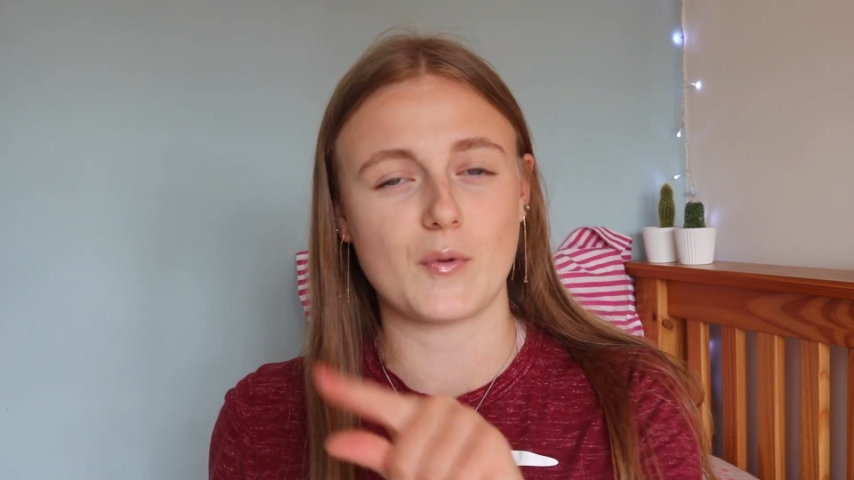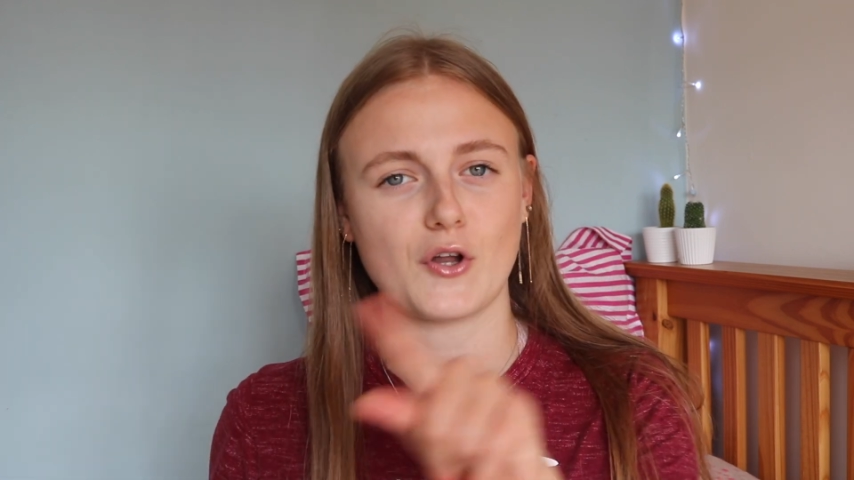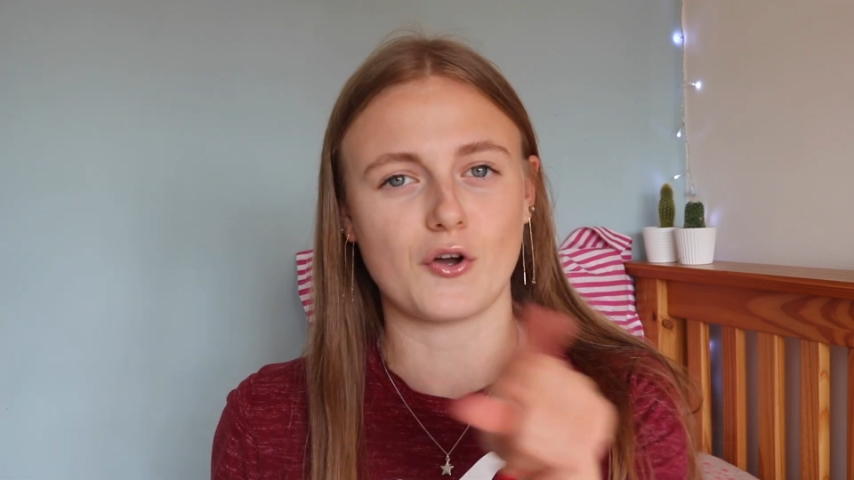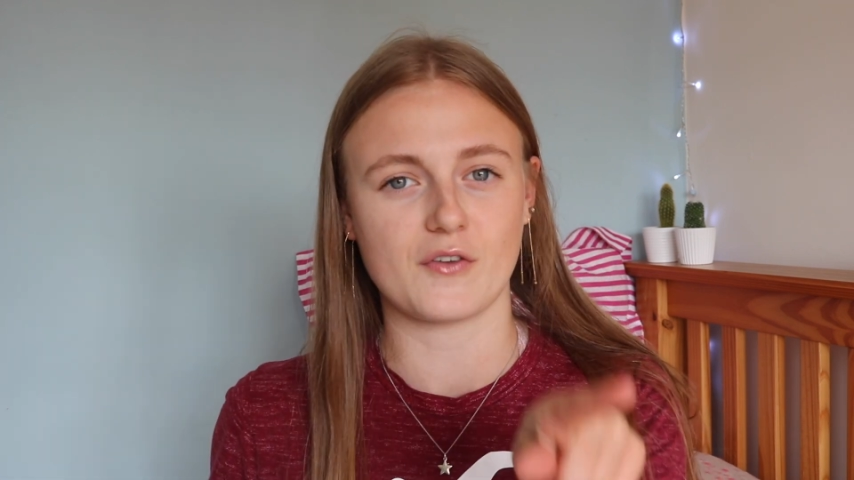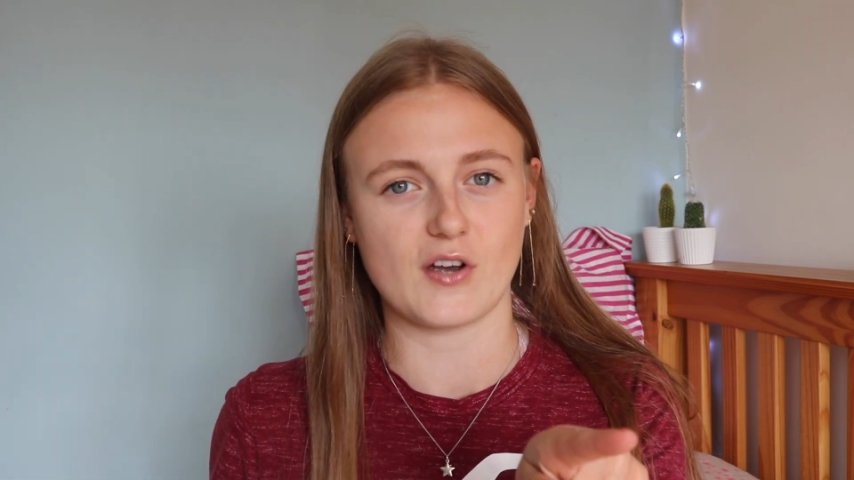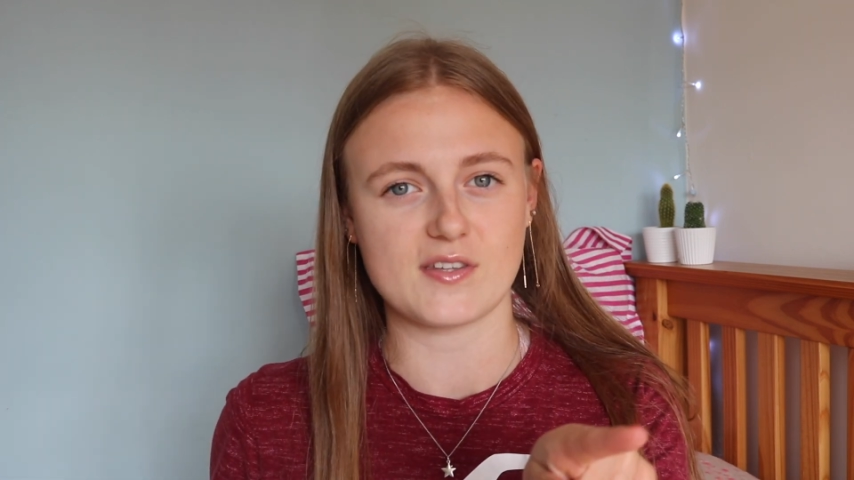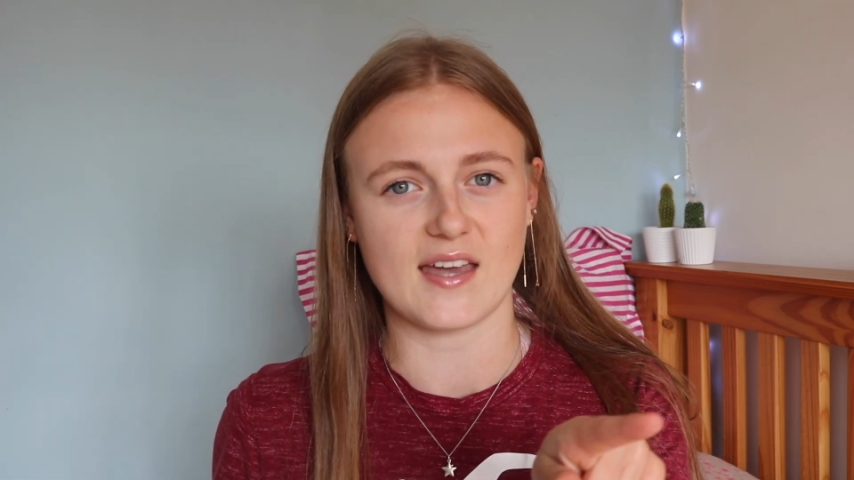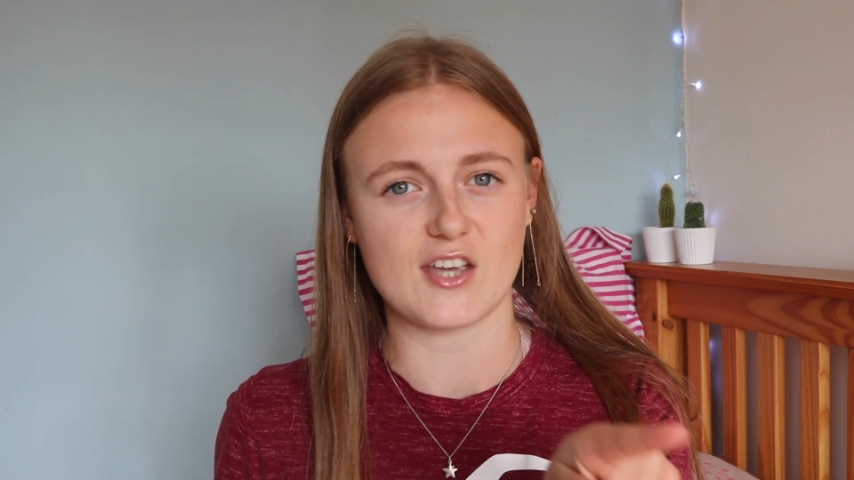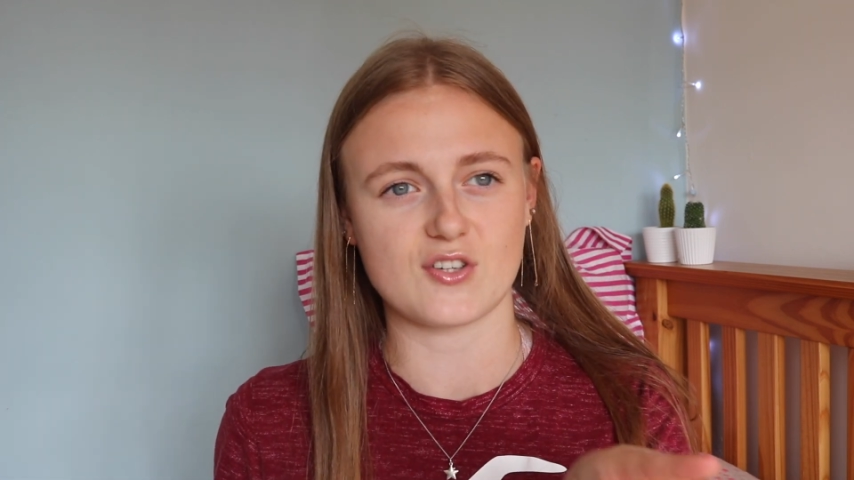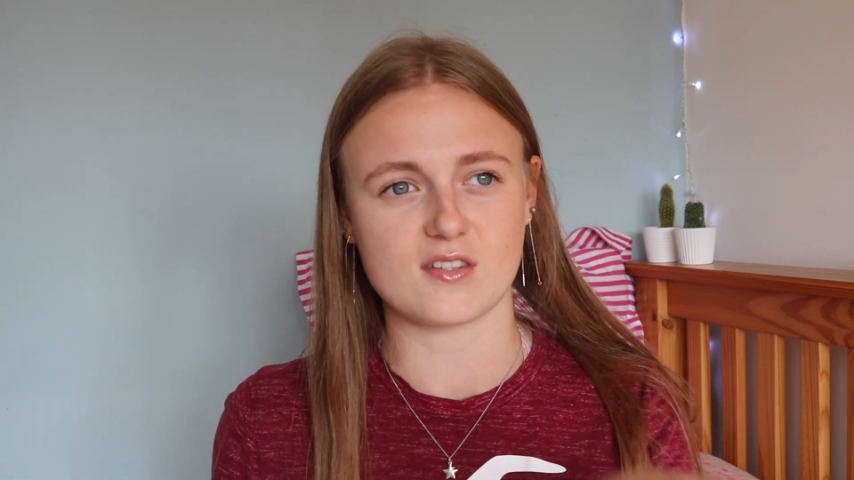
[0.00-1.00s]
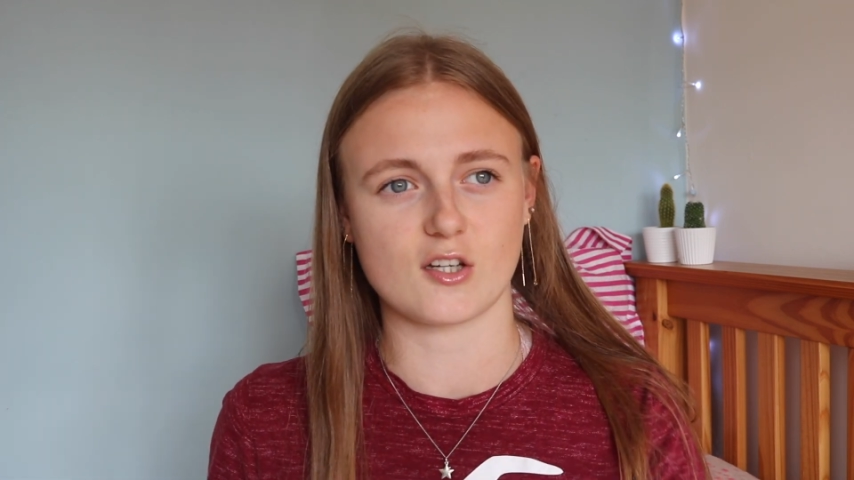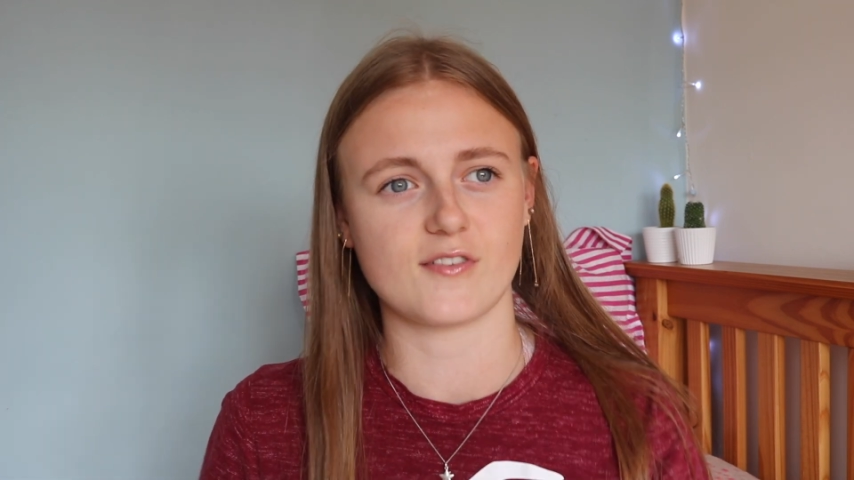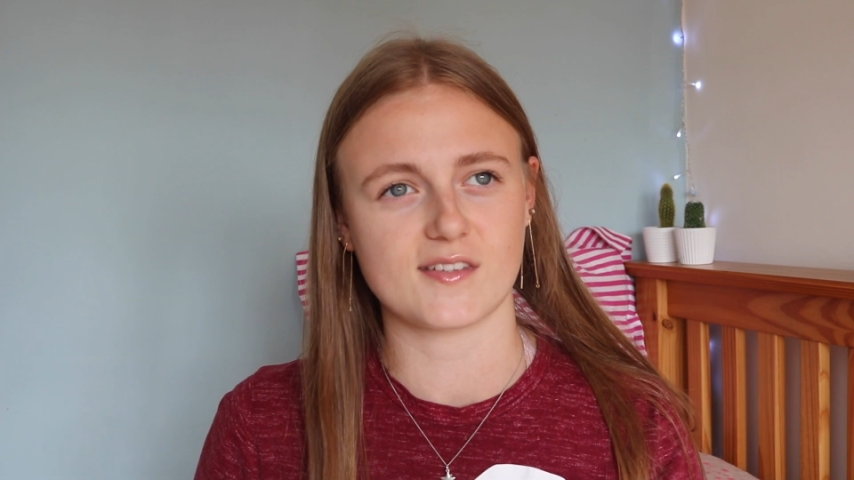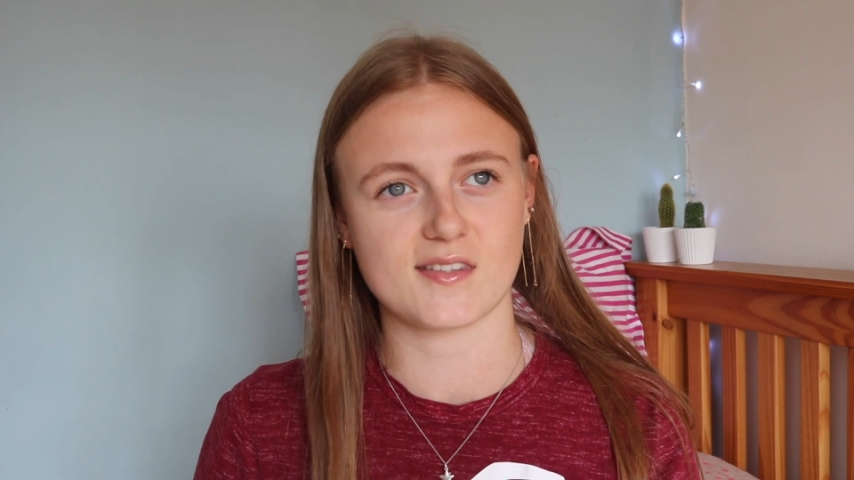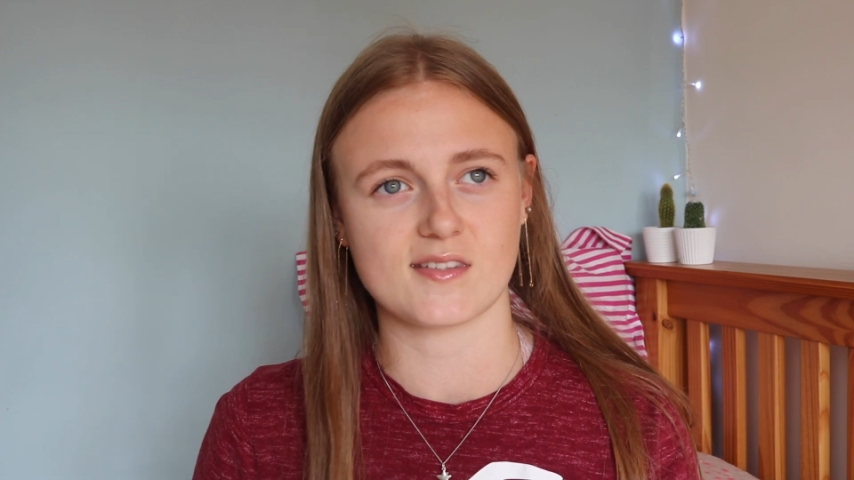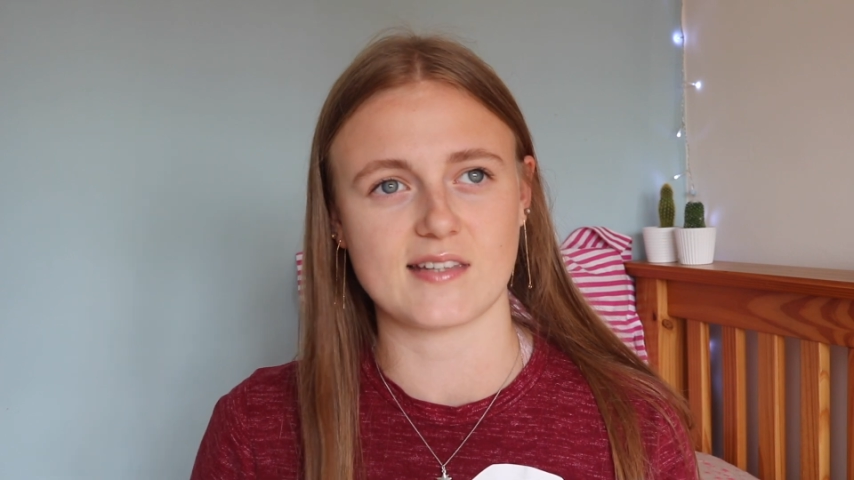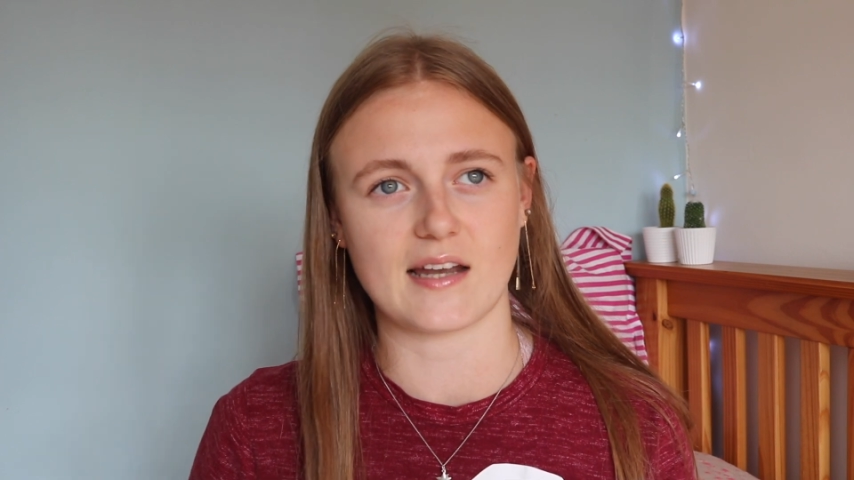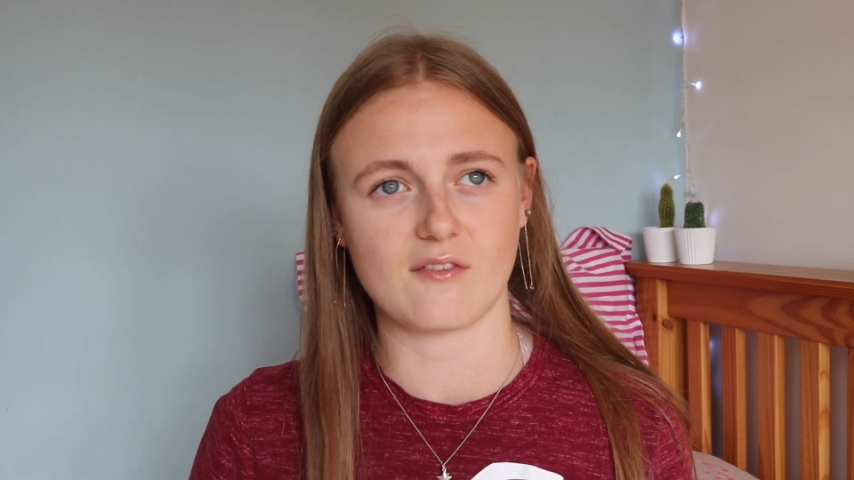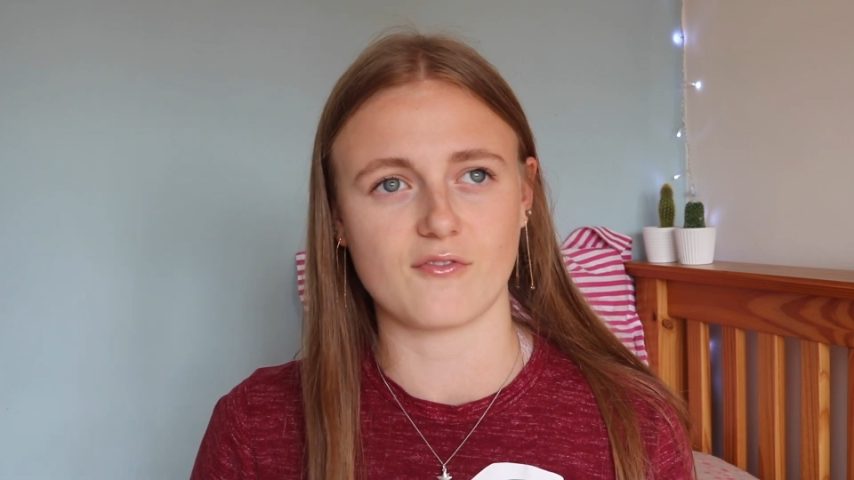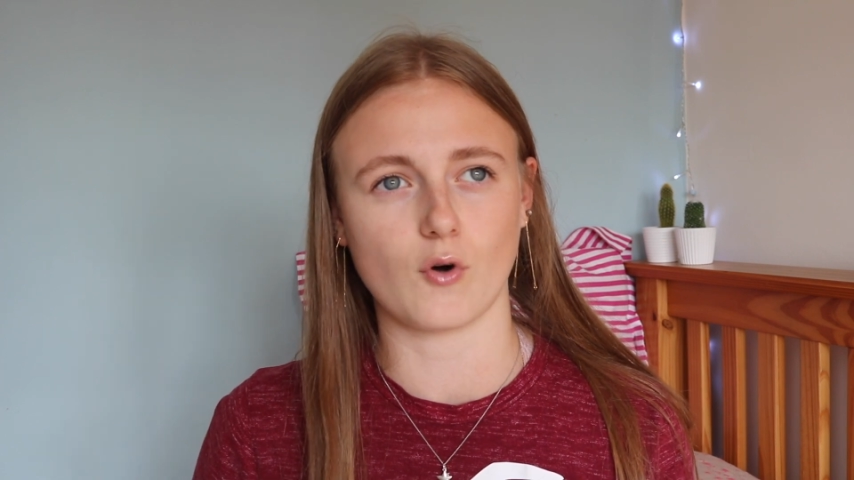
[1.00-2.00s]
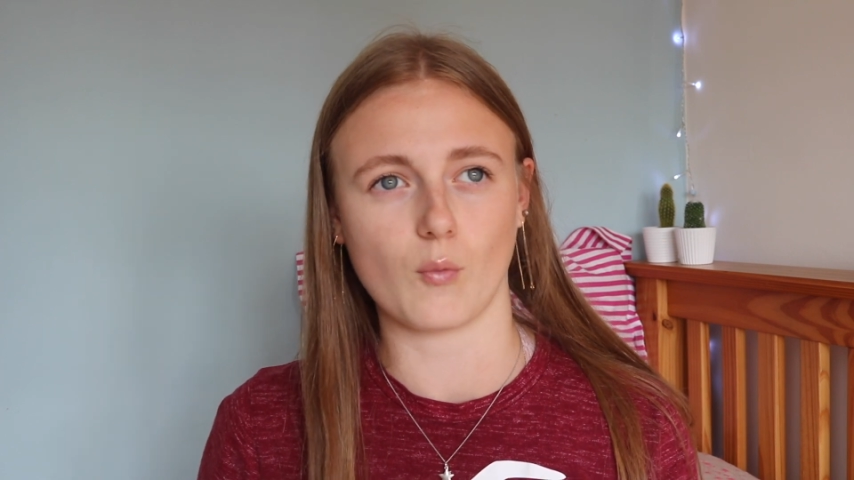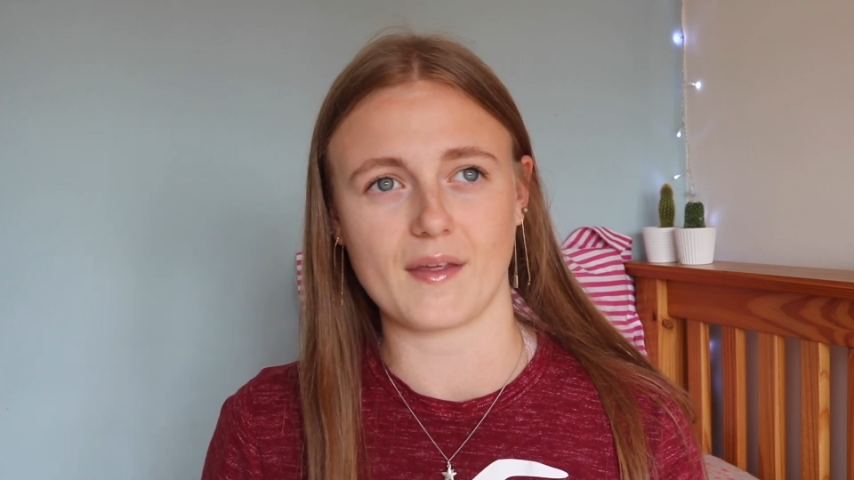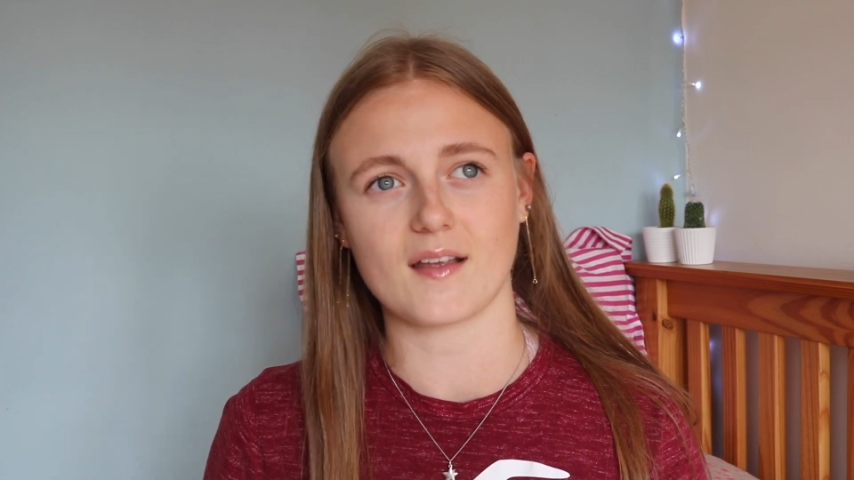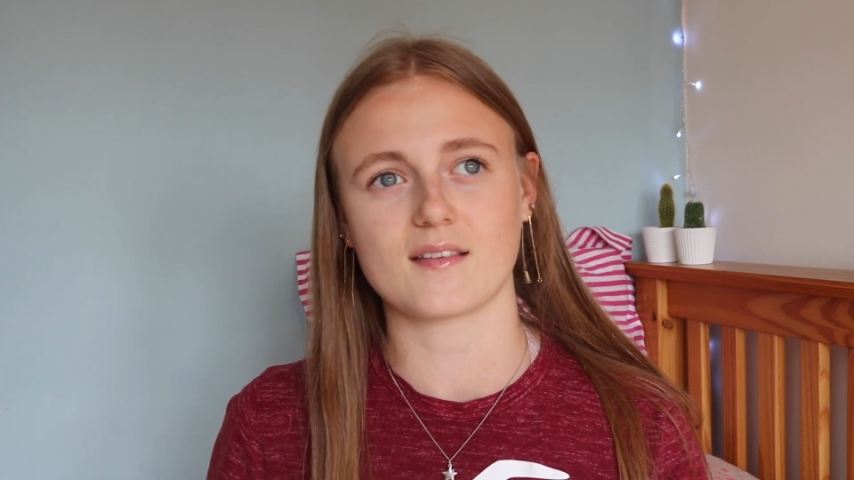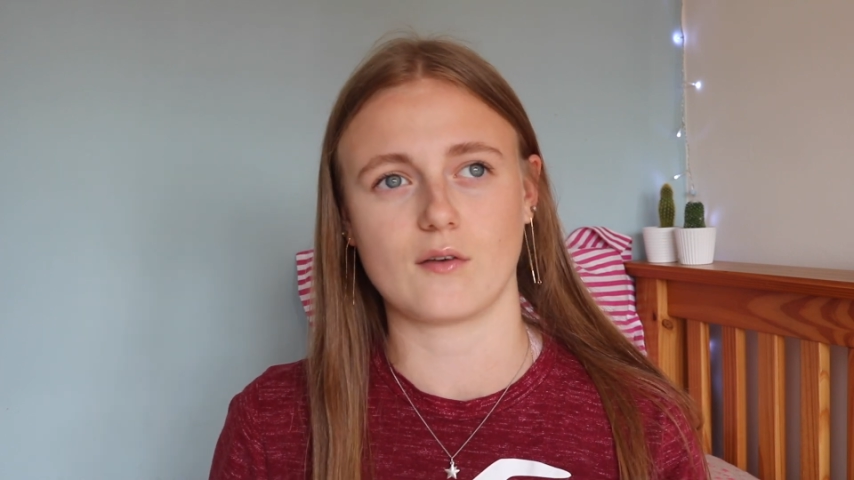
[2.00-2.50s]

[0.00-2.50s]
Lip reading: put it on a rotation, so if it doesn't sell in 4 weeks,